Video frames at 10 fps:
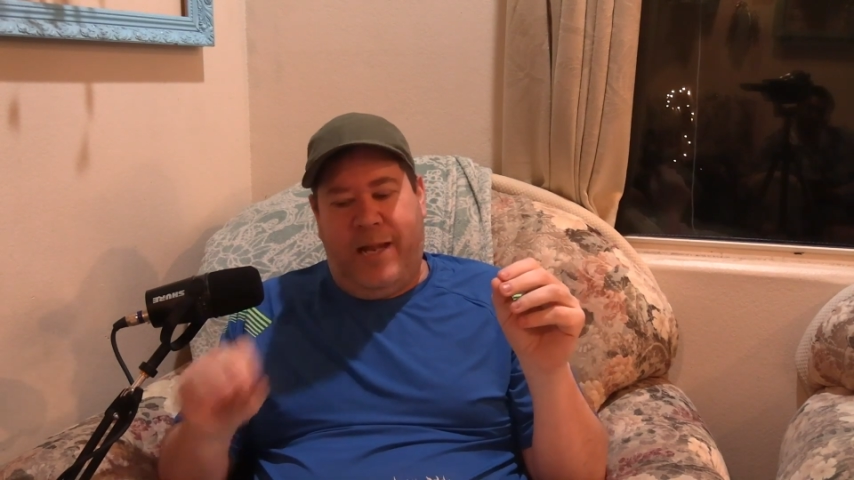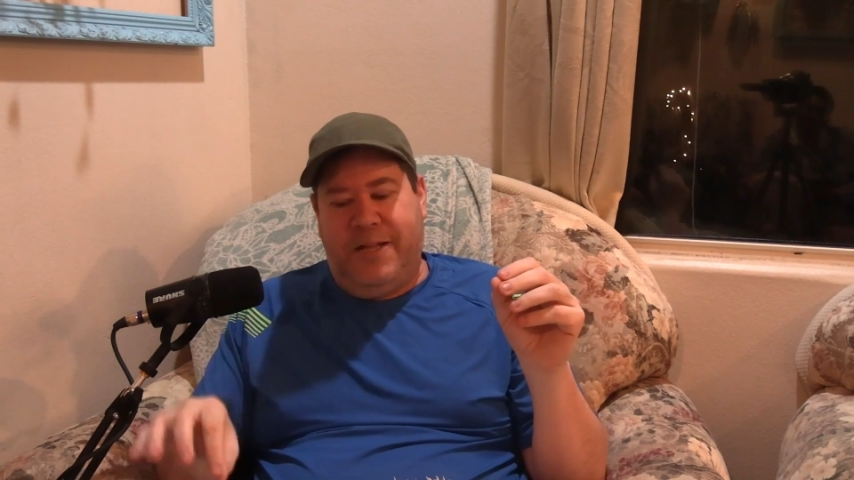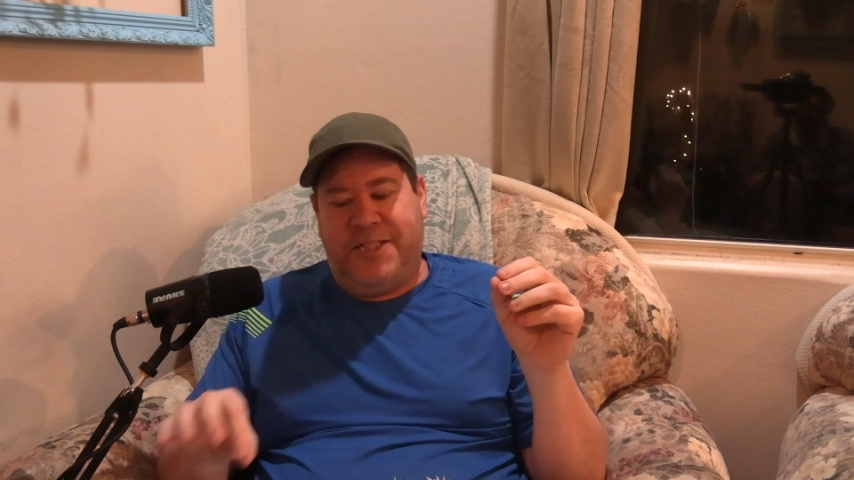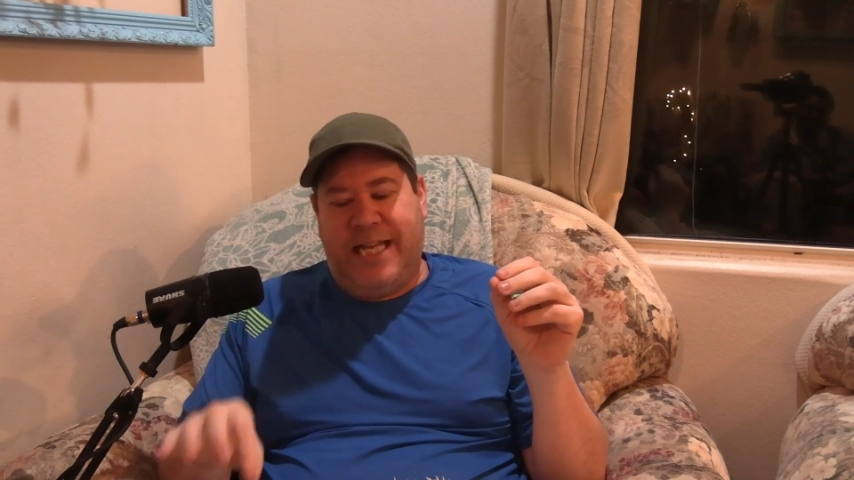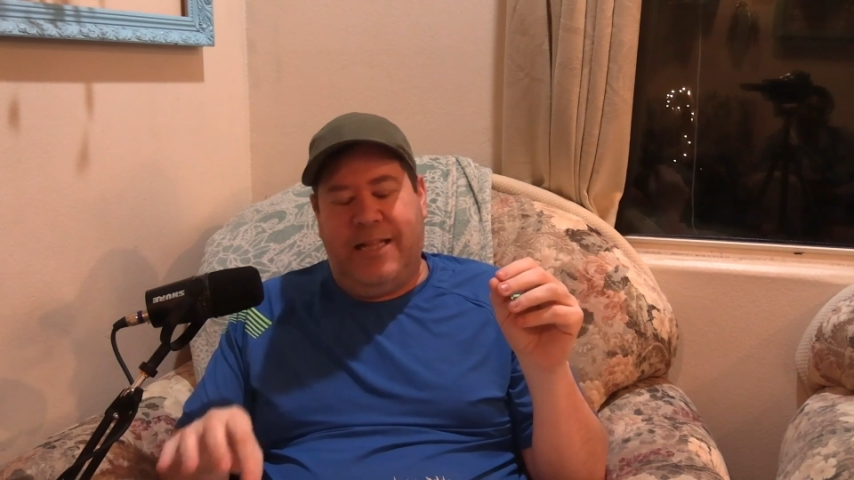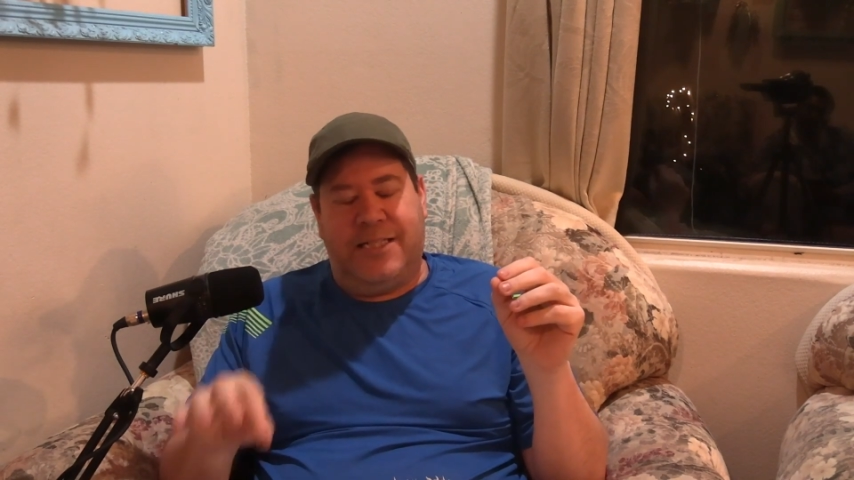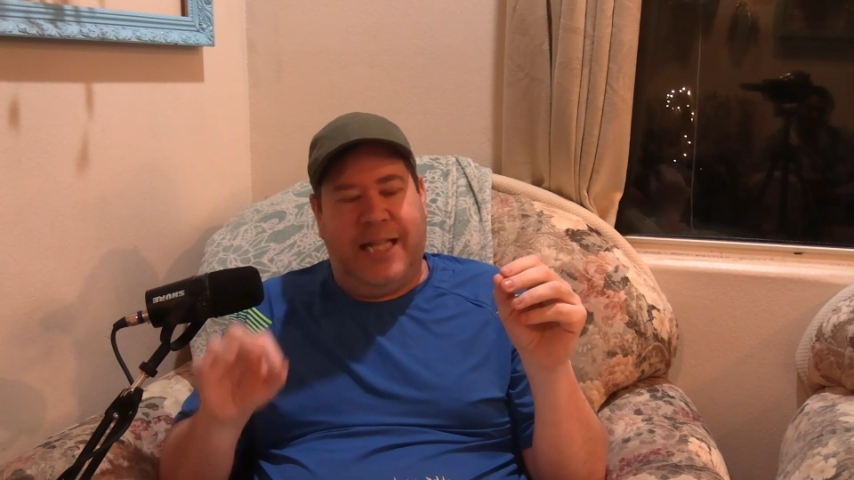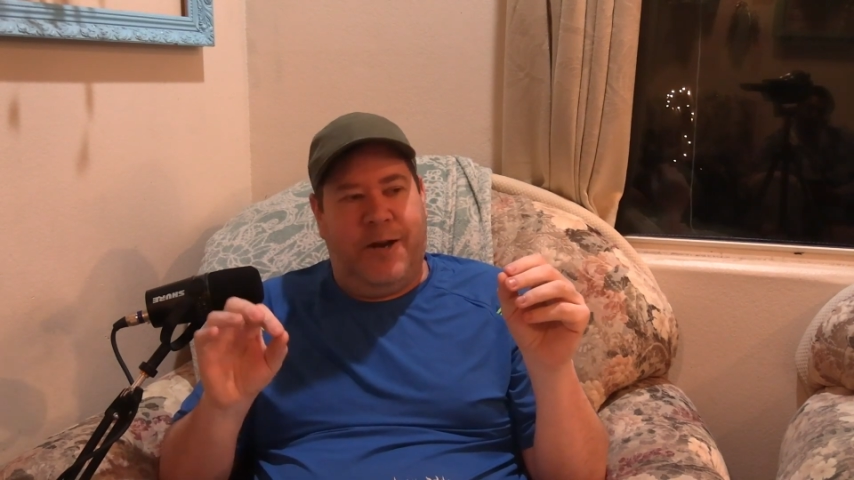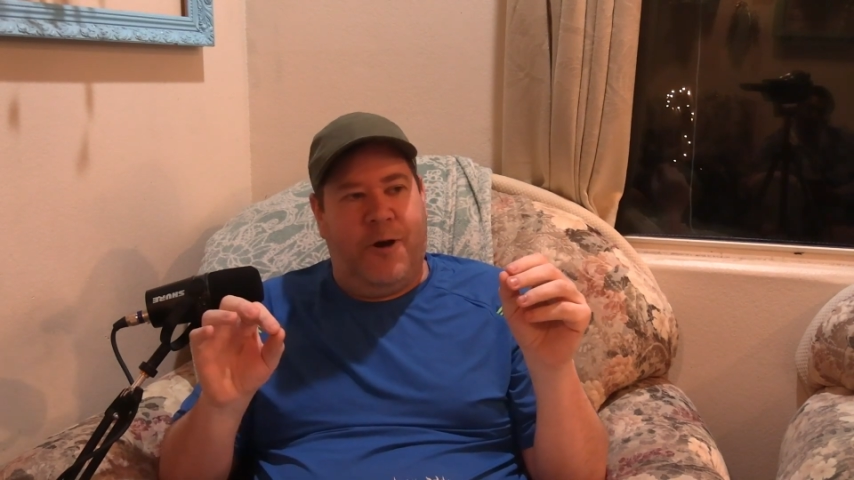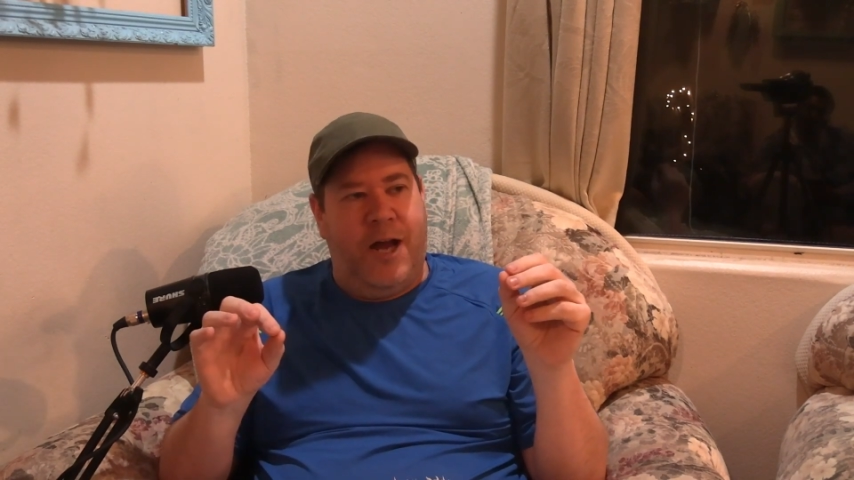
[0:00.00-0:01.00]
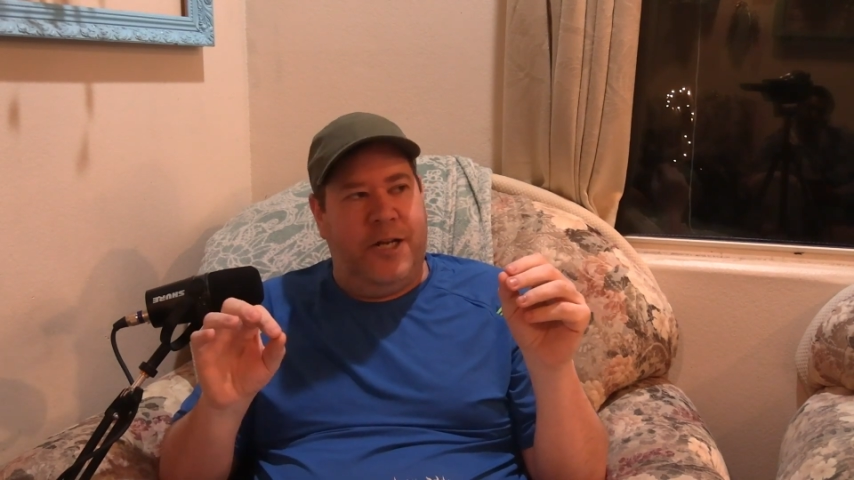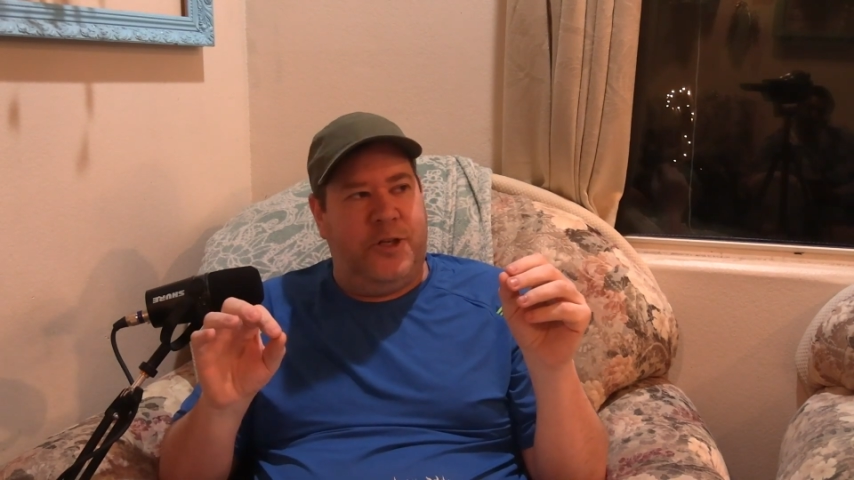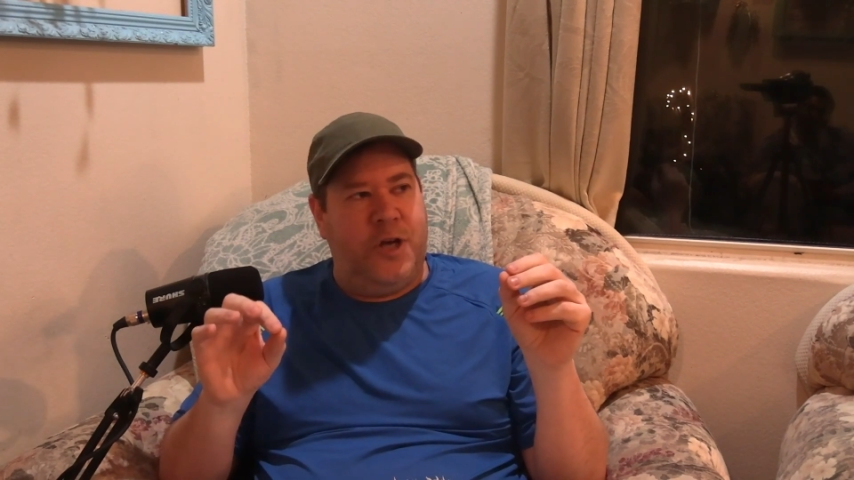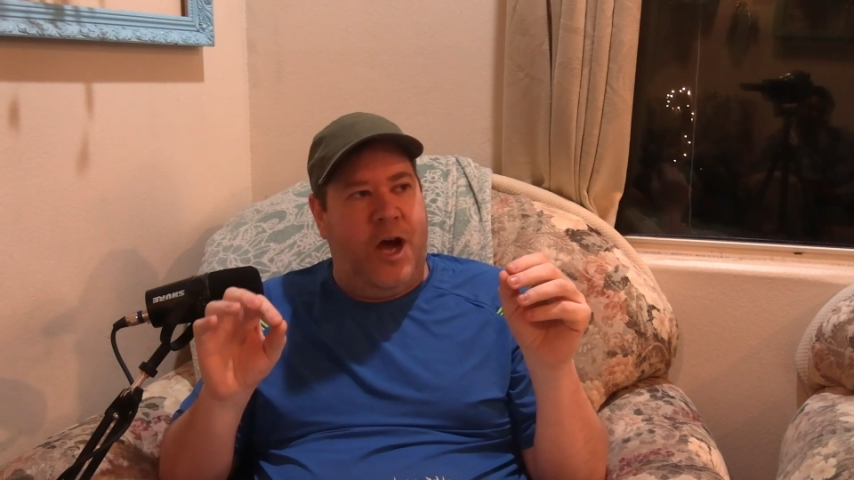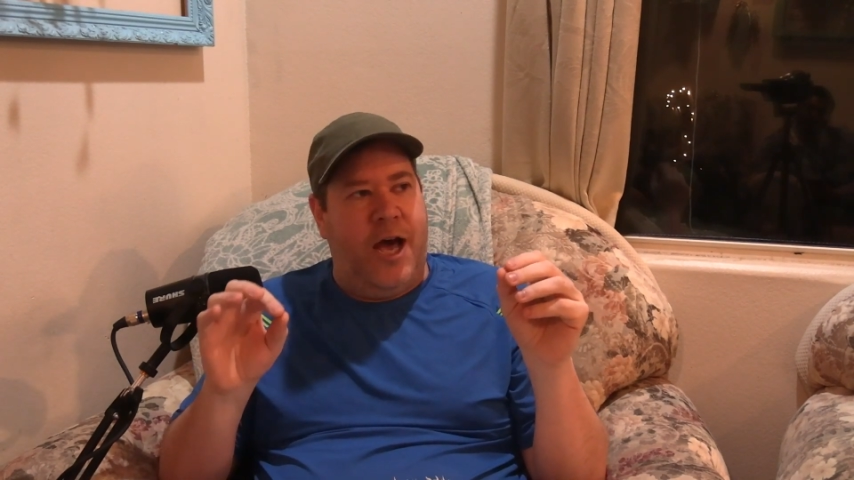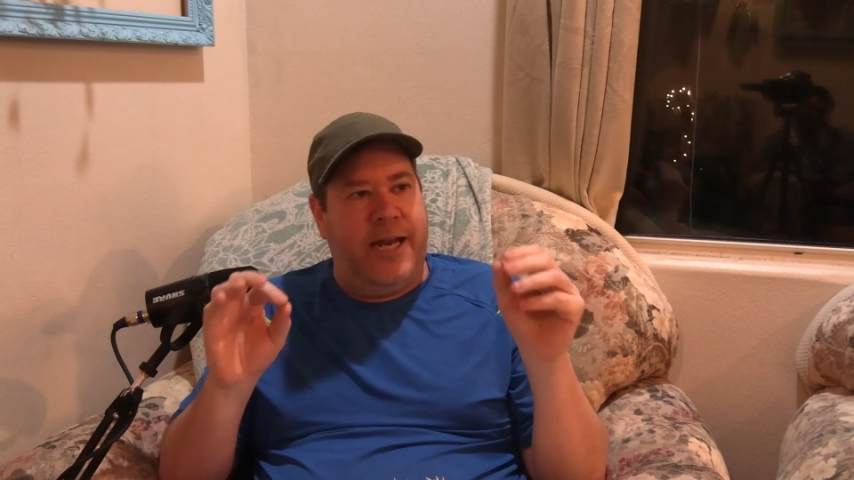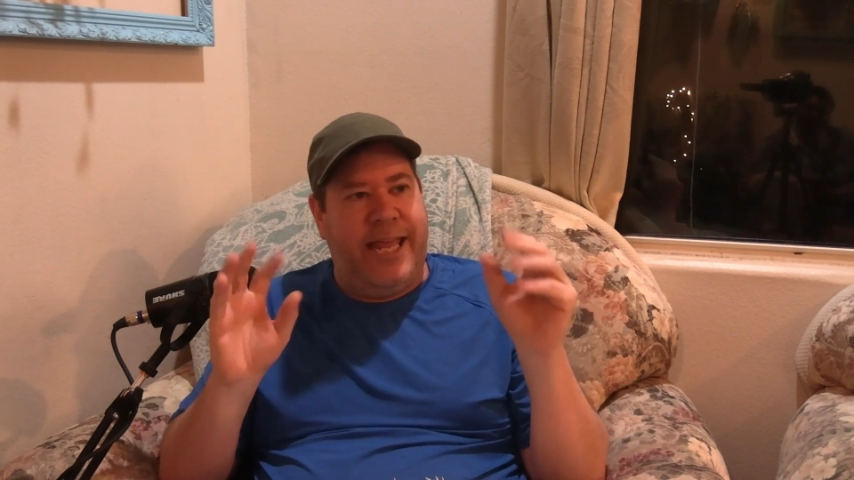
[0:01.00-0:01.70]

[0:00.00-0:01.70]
and he'll say this later on in John,